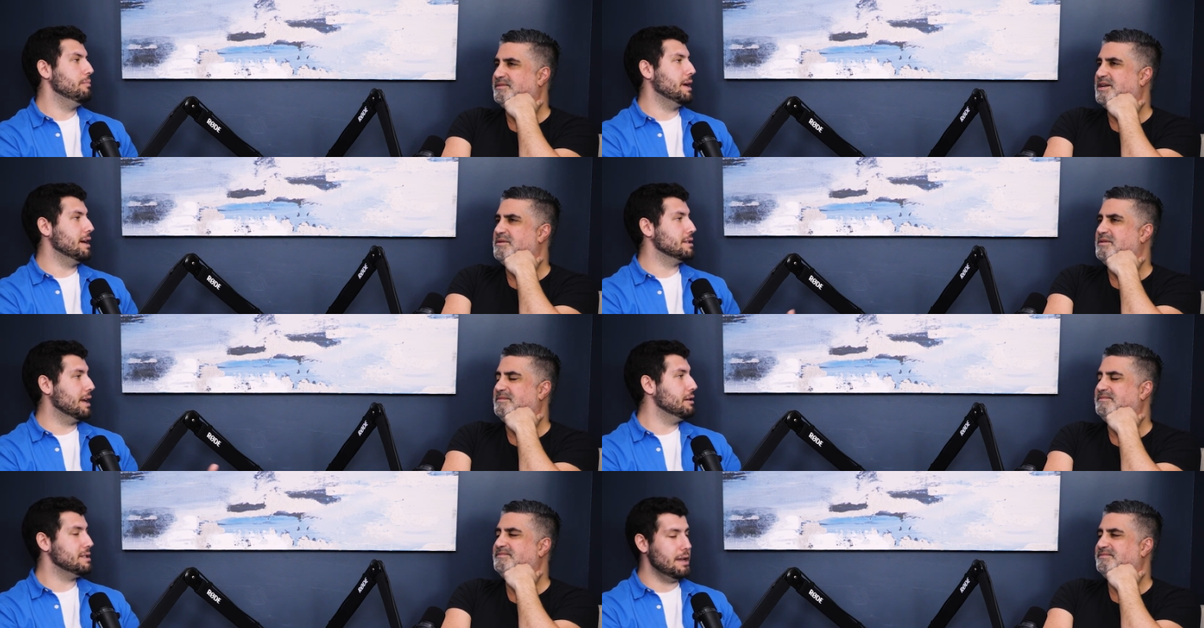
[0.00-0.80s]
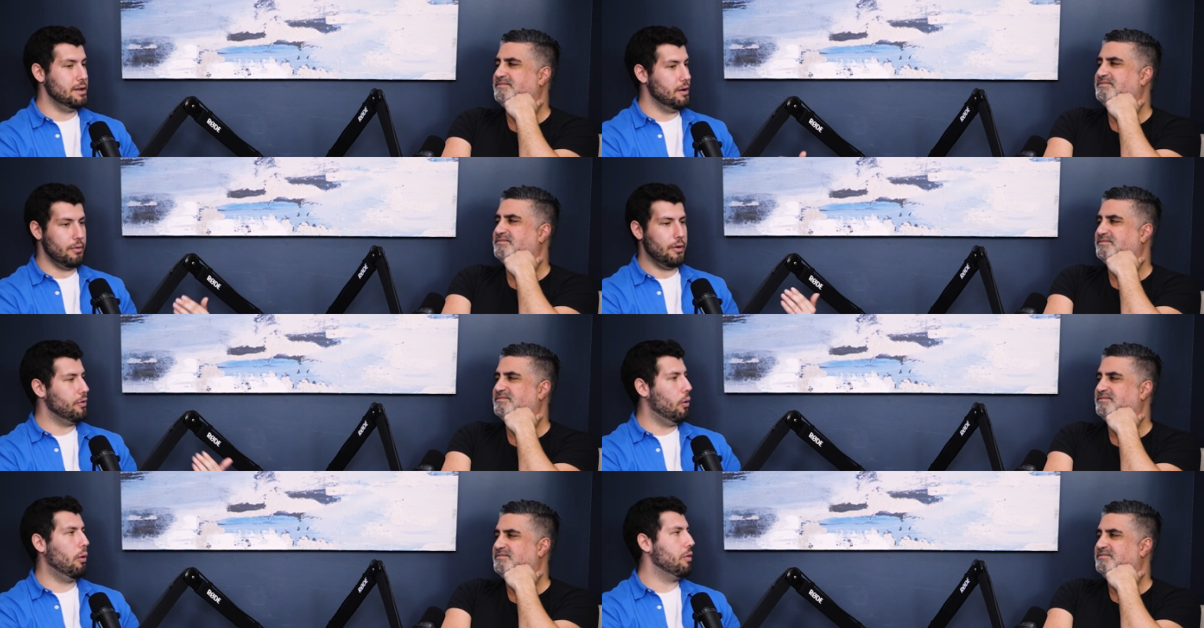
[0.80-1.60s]
Speaker 1: because know, like you said, you know, the,
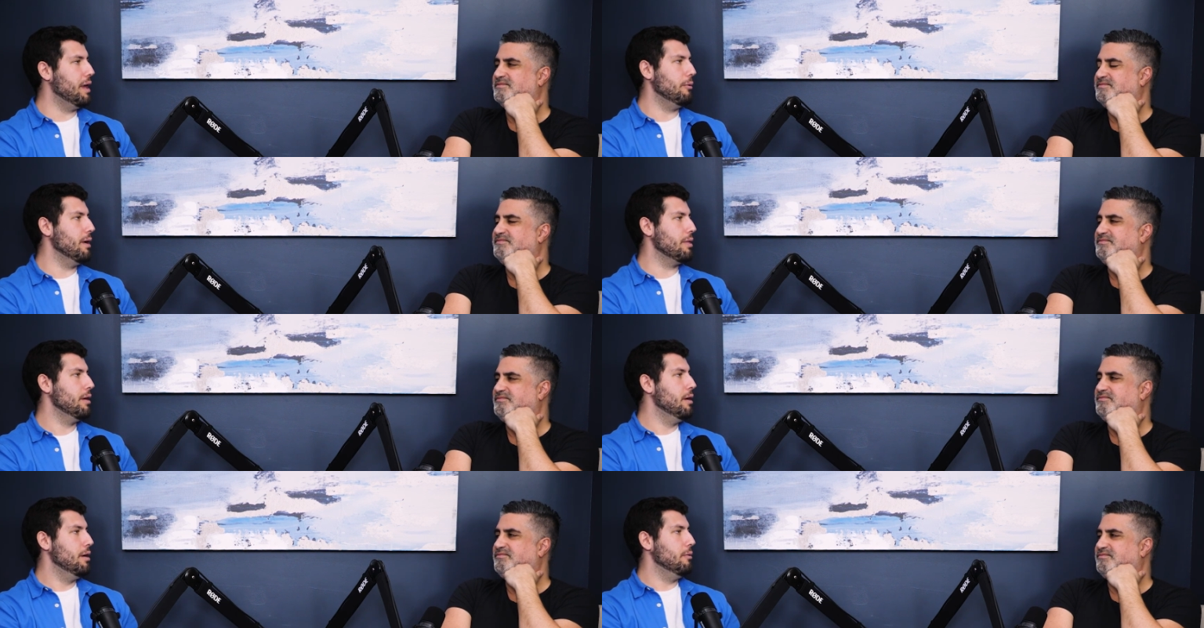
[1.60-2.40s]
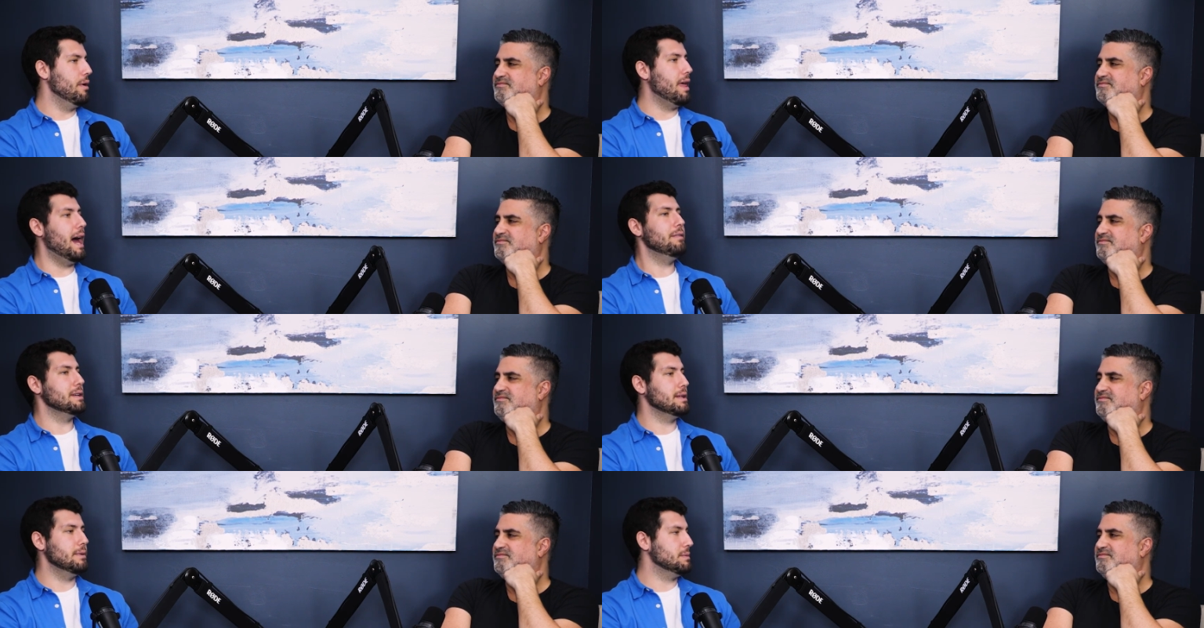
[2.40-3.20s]
the whole thing with with
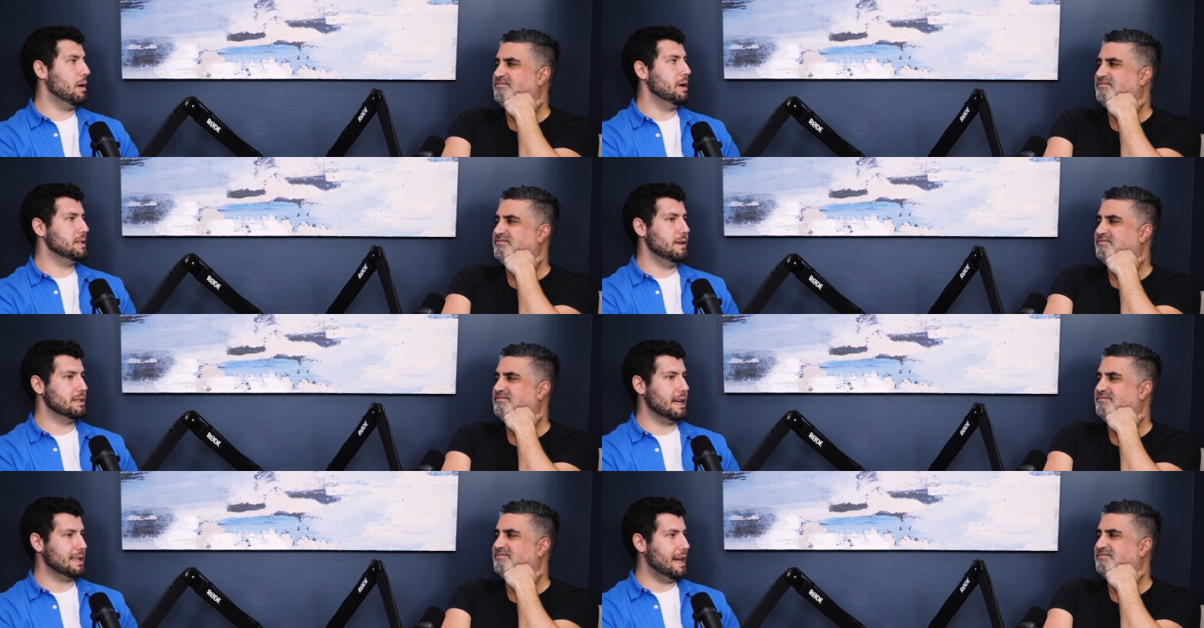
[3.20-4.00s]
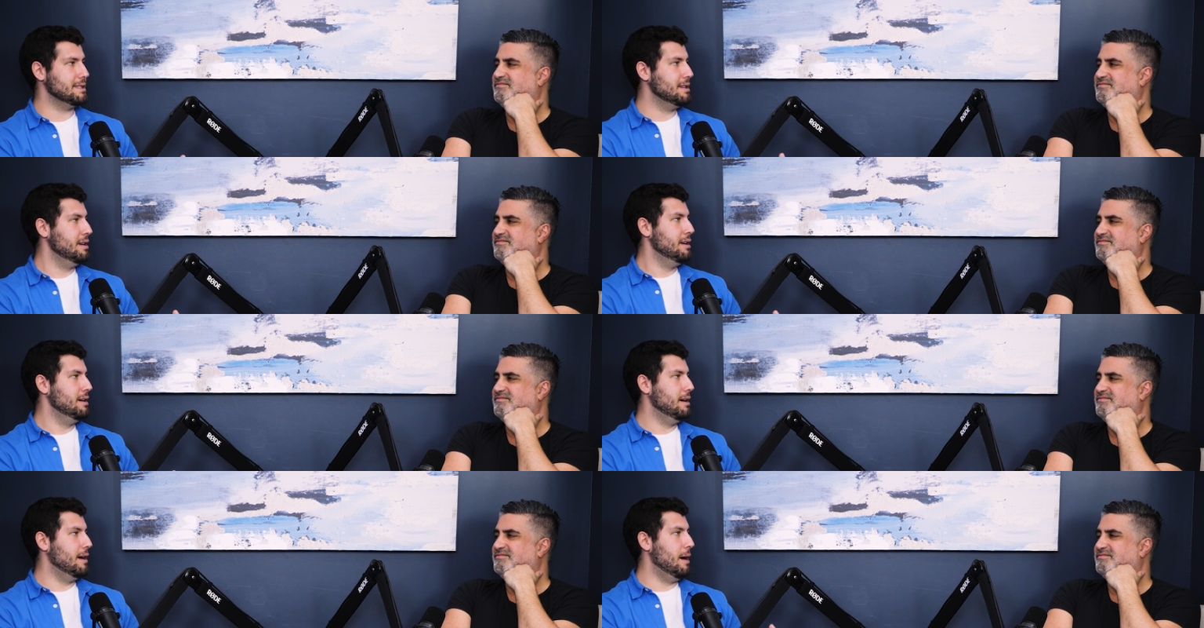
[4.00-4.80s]
having someone's bar mitzvah. It's like that's
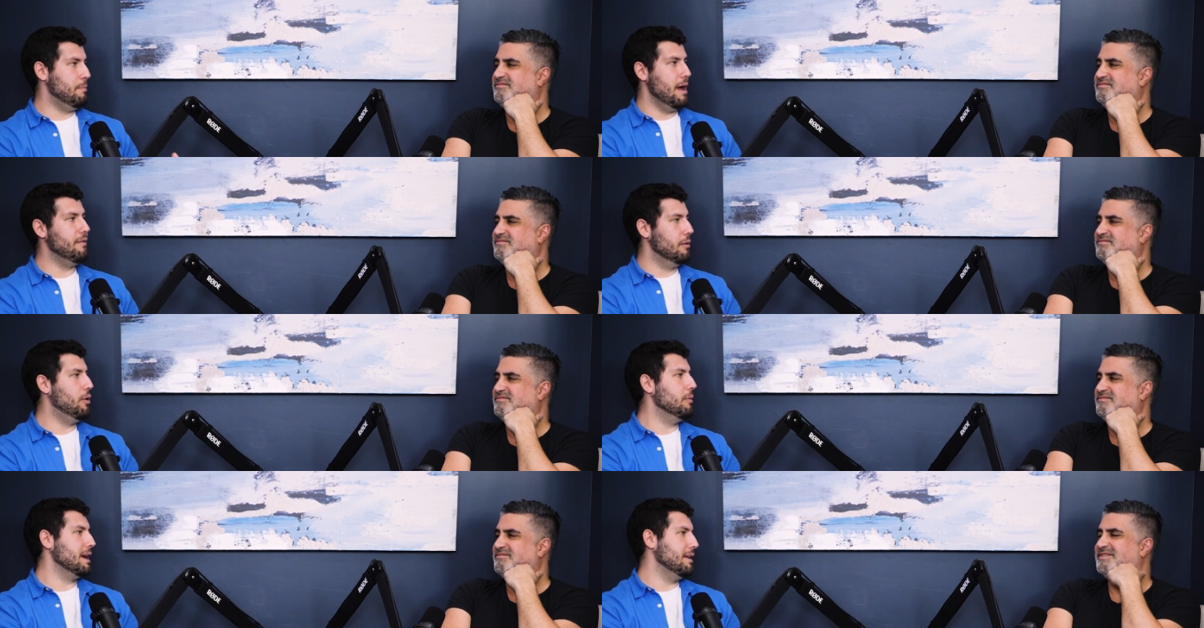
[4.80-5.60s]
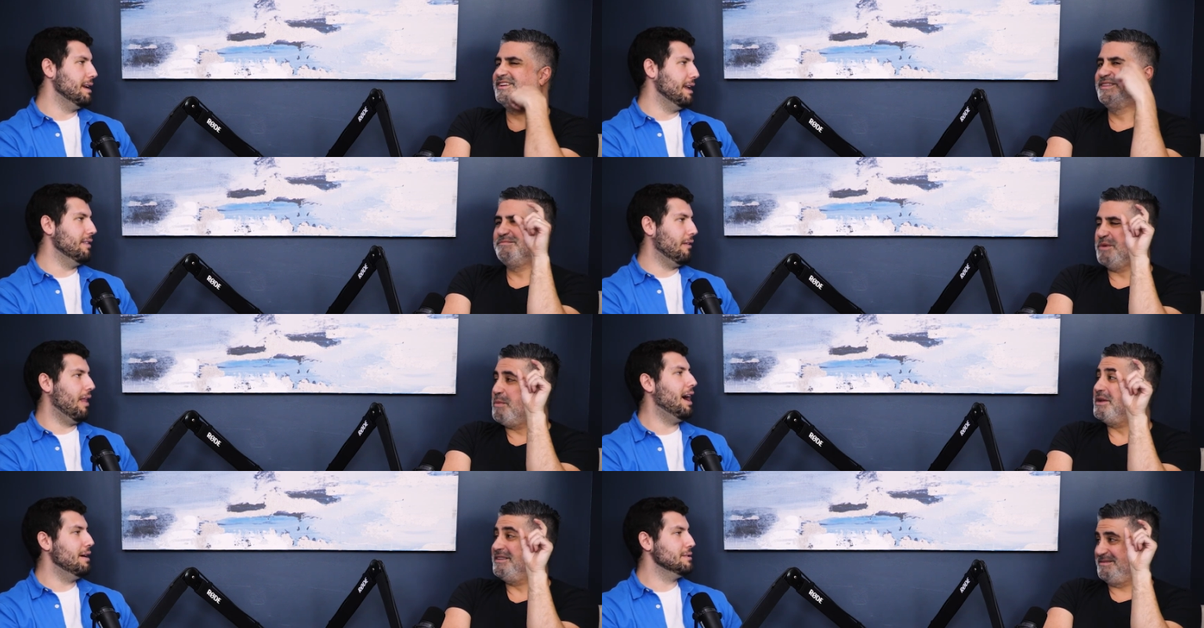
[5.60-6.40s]
a pivotal moment in, in
Speaker 2: their
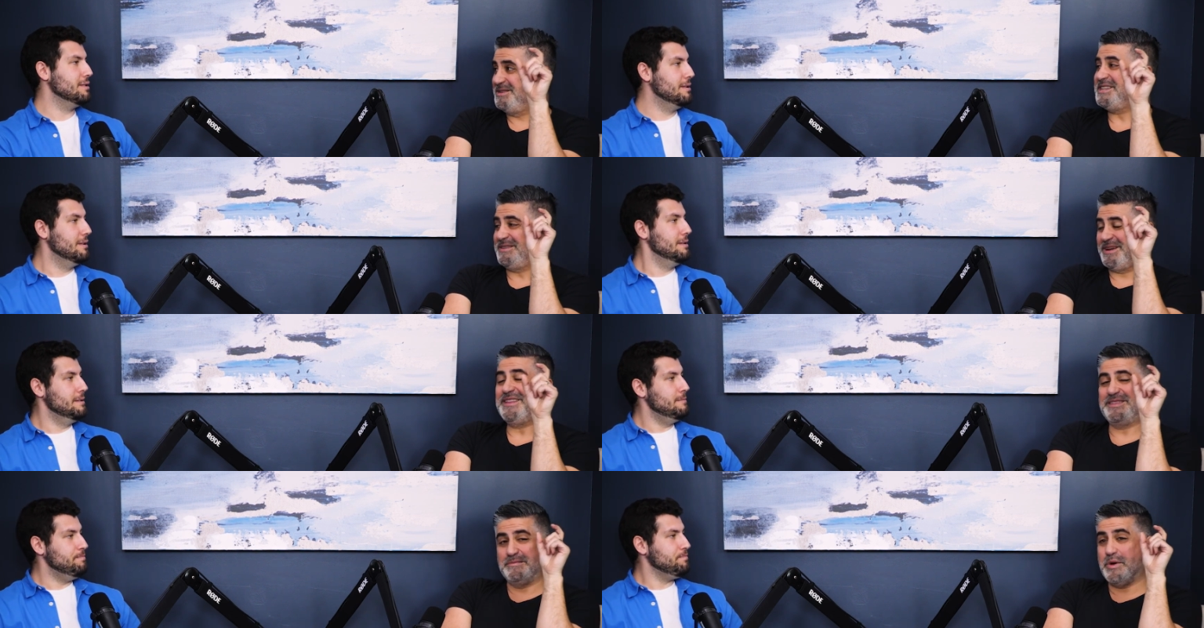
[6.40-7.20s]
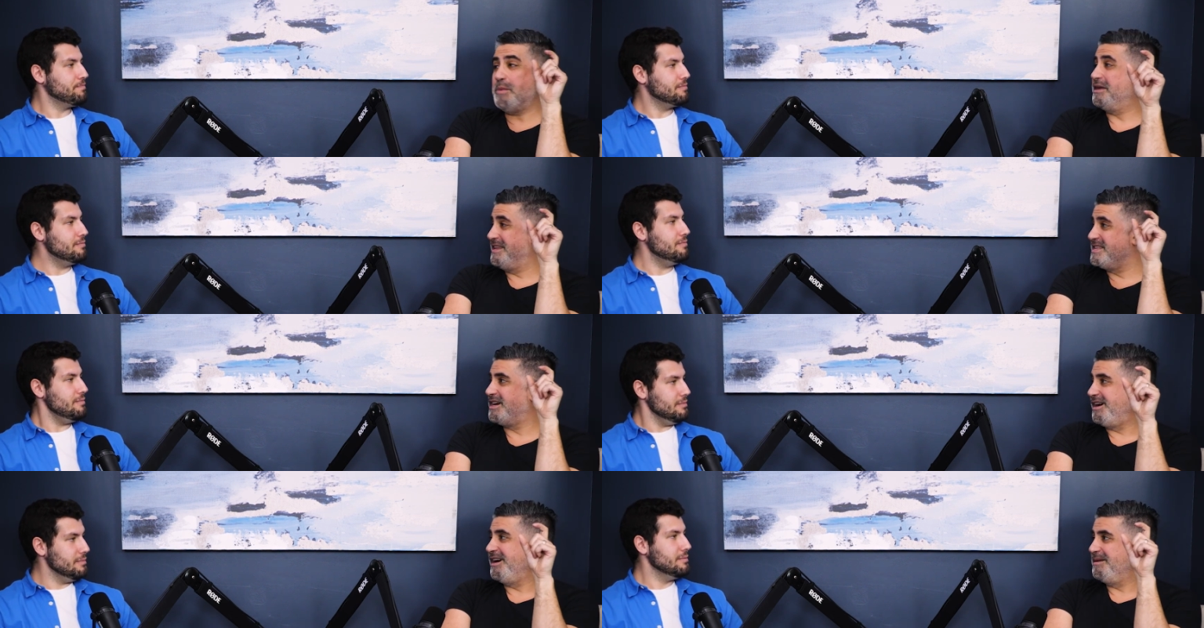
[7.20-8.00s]
moment, lives. You said it right. The moment in
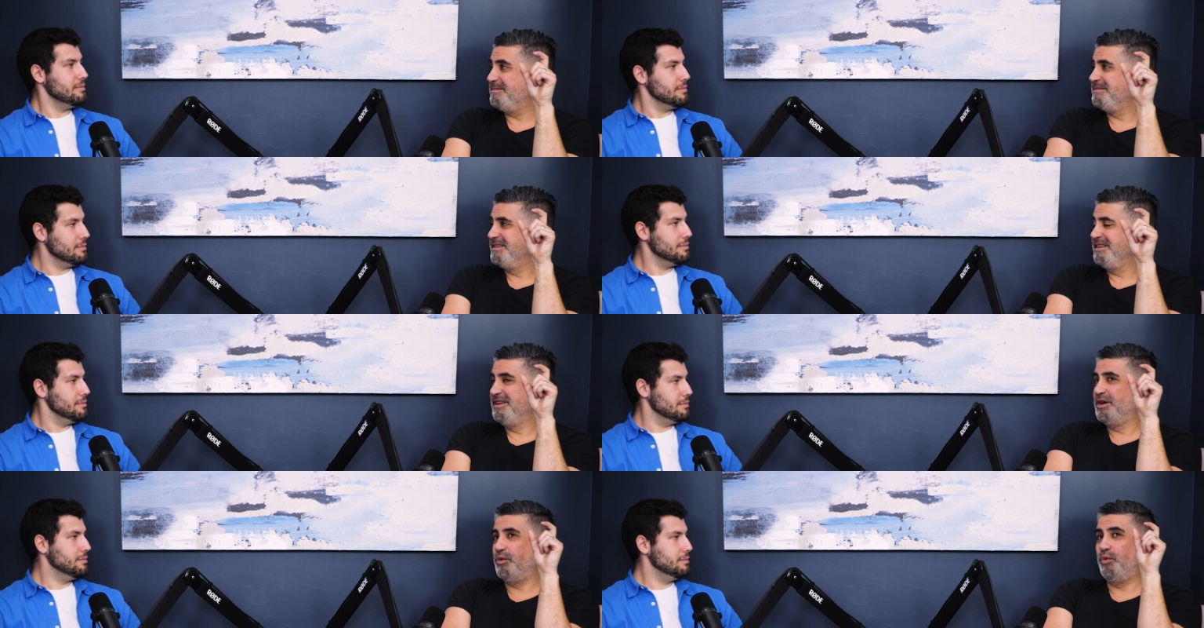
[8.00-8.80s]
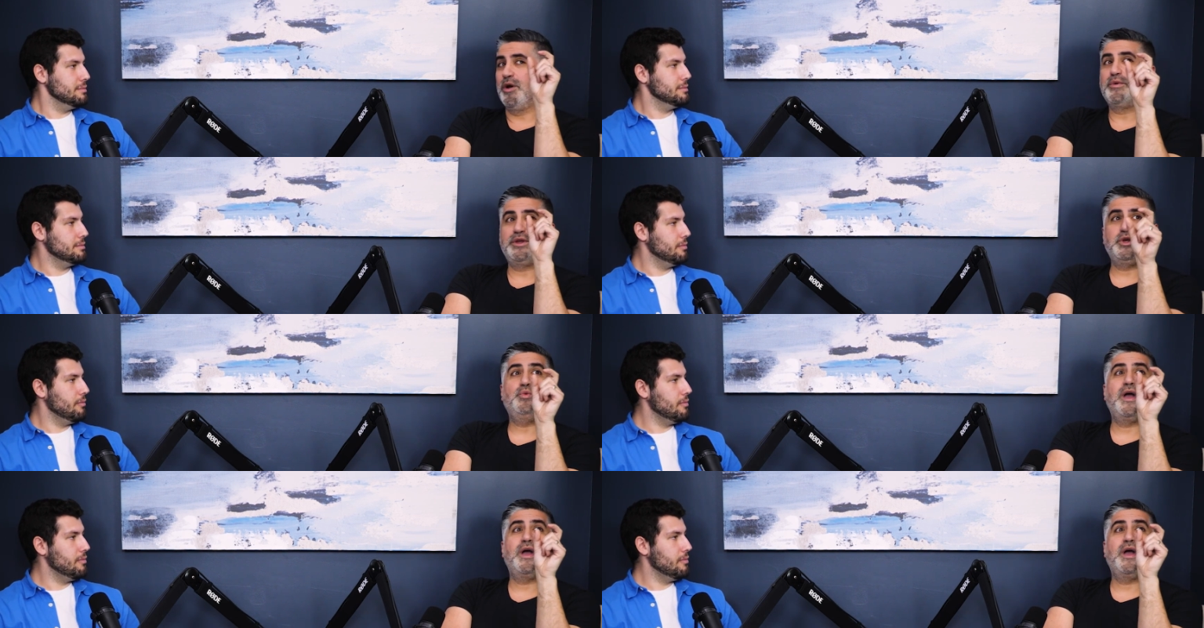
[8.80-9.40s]
time. Where were you